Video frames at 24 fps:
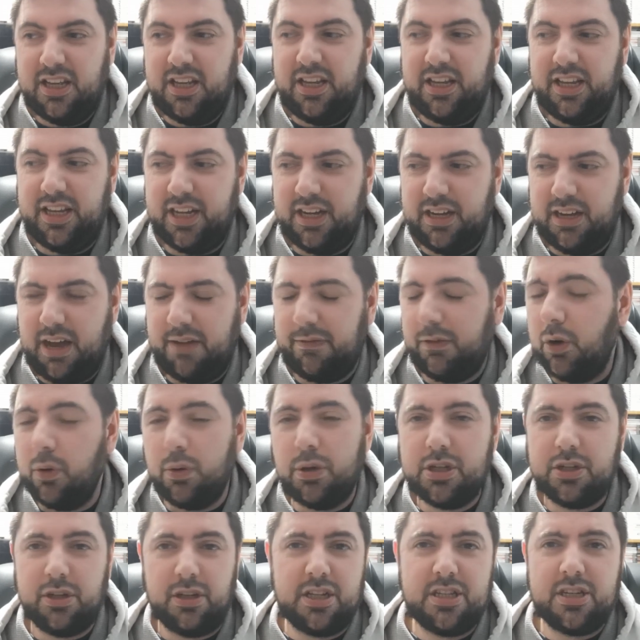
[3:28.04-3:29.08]
haven't
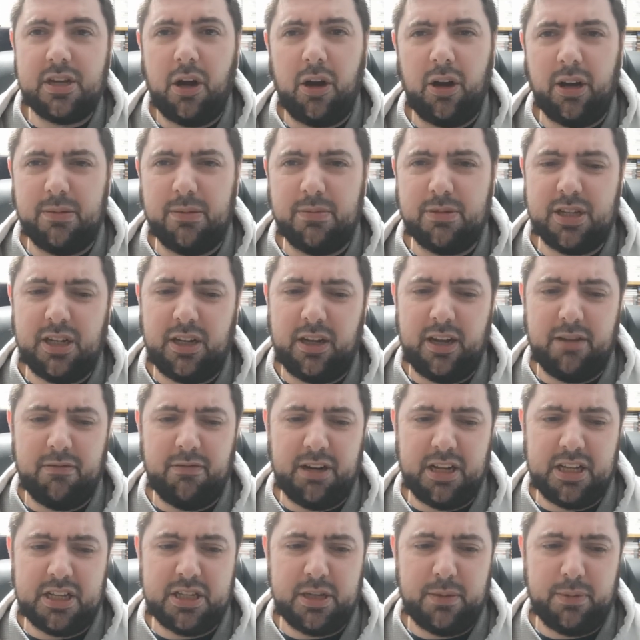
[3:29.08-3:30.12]
always got the time to
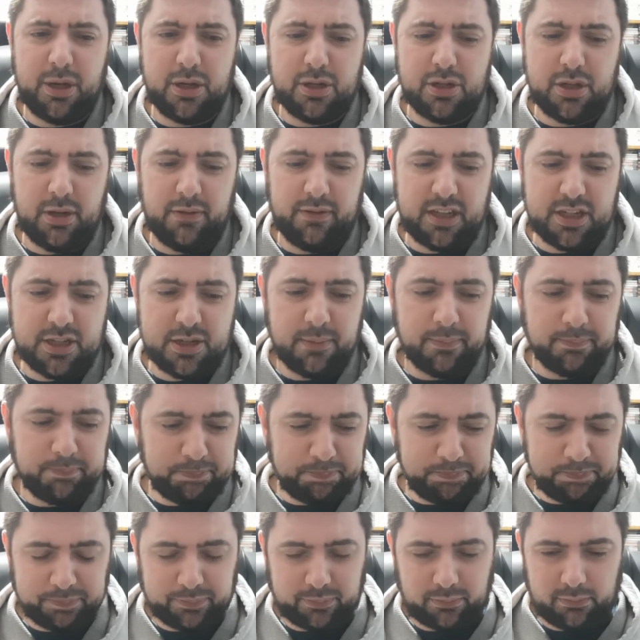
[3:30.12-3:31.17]
run into the post office.
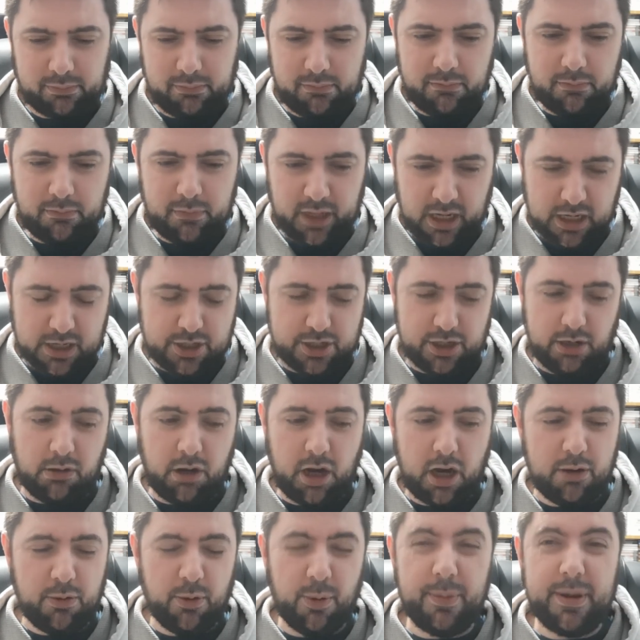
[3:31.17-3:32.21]
So
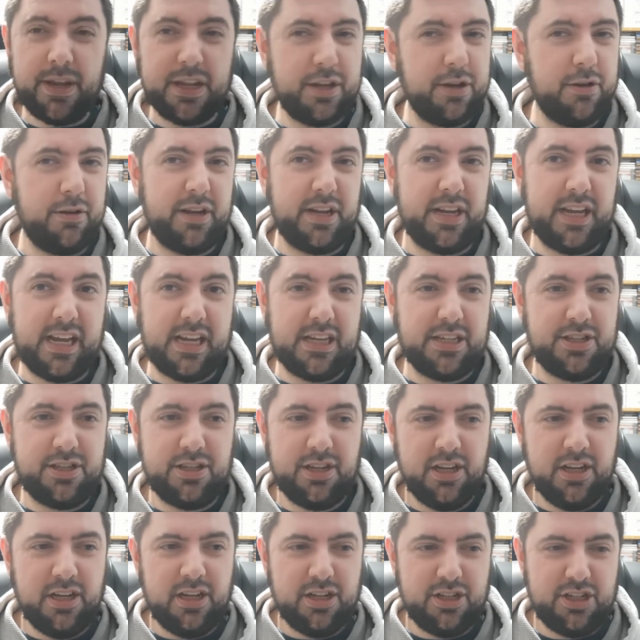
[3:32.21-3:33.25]
I will be doing this
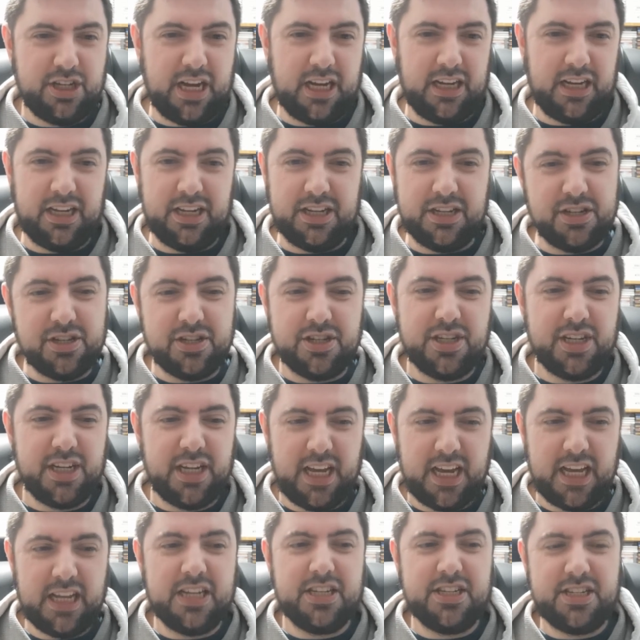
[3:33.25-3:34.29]
challenge
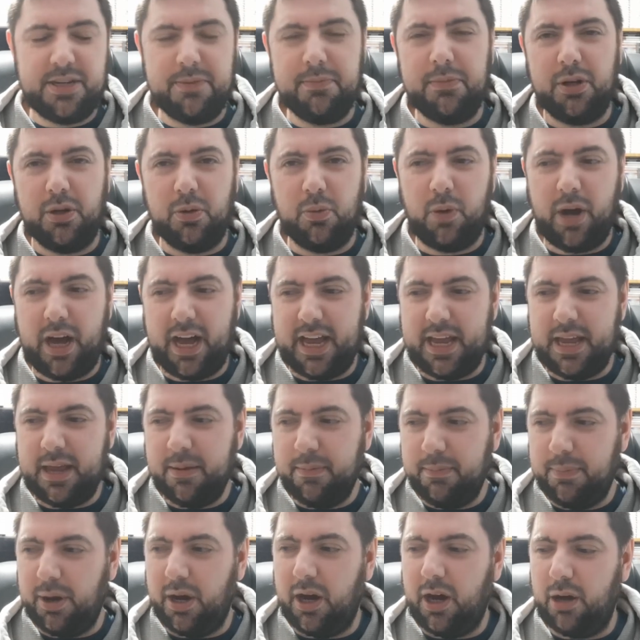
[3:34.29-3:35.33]
in a similar way,
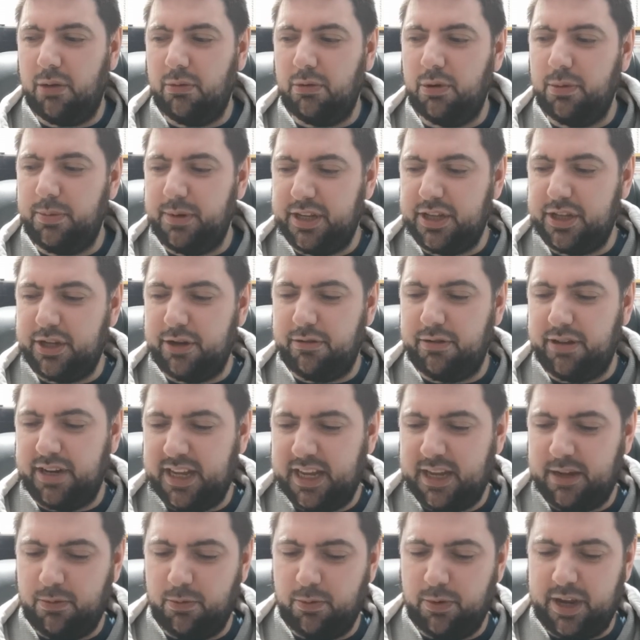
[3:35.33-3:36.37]
but I will be doing
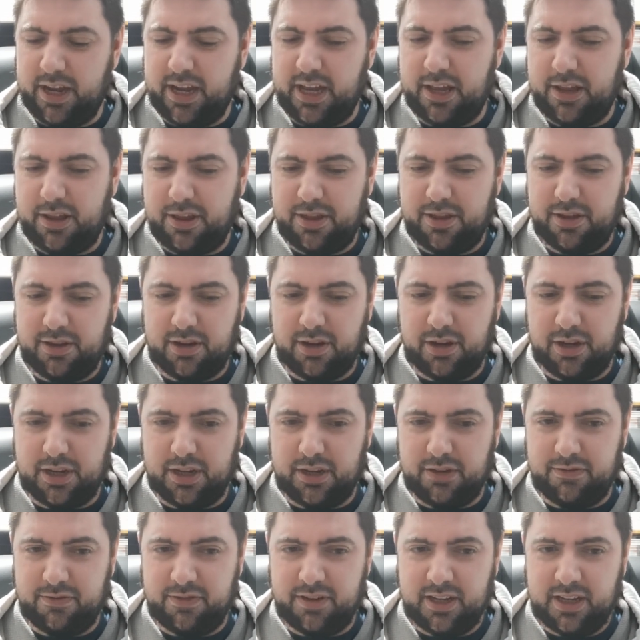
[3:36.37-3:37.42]
it with kind
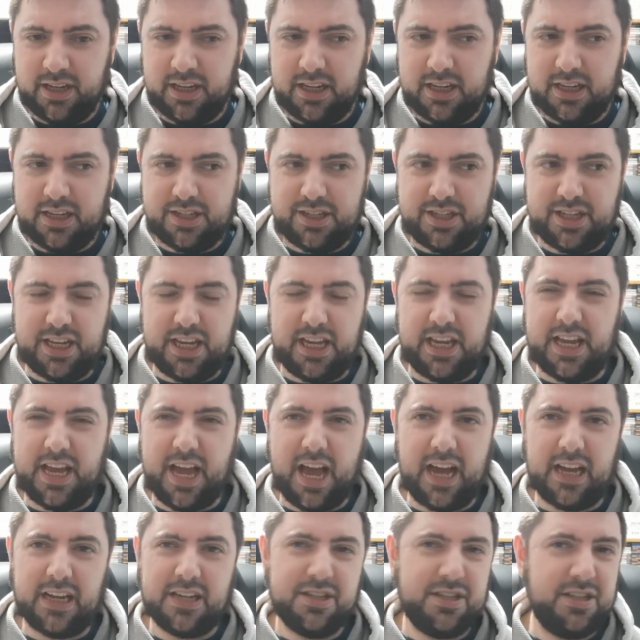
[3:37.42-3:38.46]
of
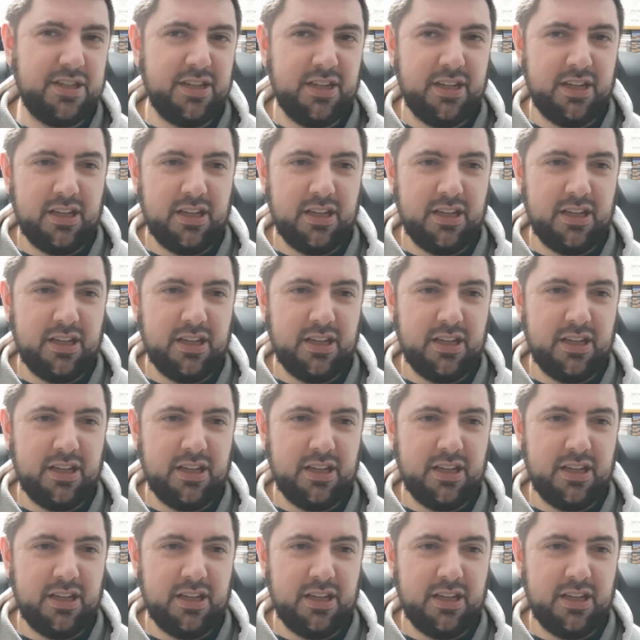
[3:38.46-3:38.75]
CEX